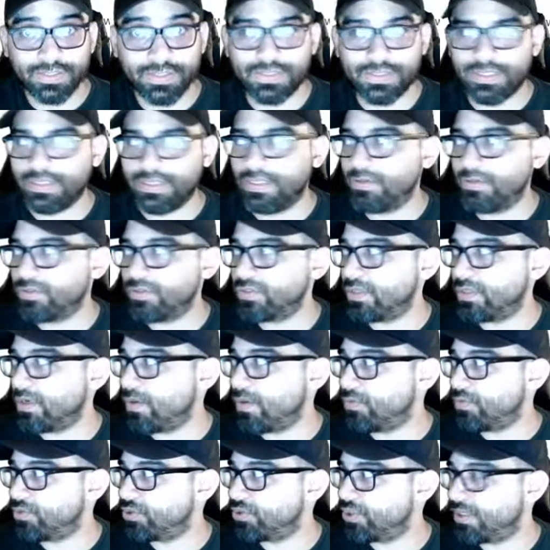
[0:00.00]
And they're just like, oh
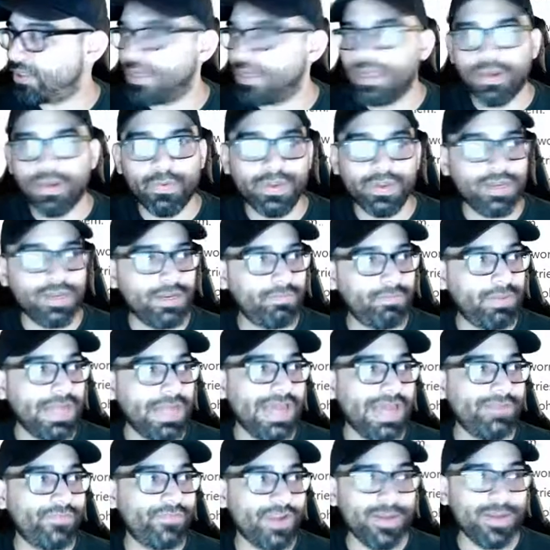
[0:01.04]
shit, we didn't plan
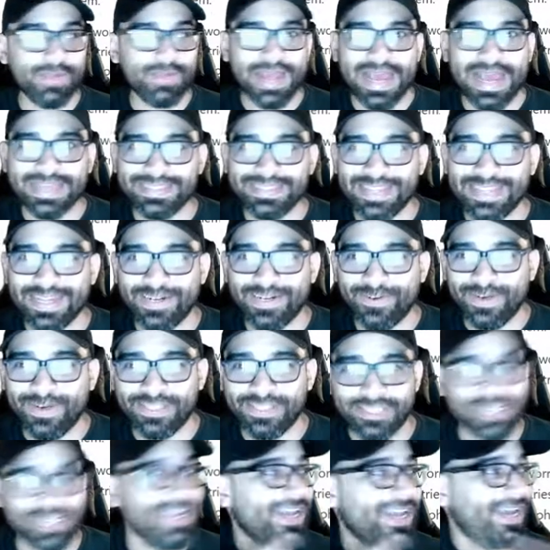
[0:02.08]
for him to ask that question.
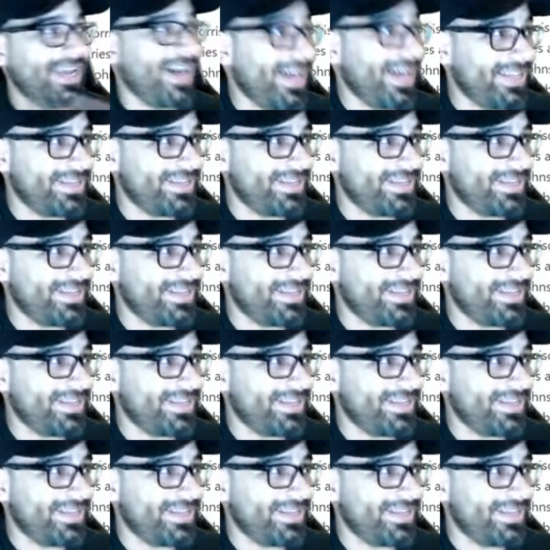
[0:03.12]
Cut.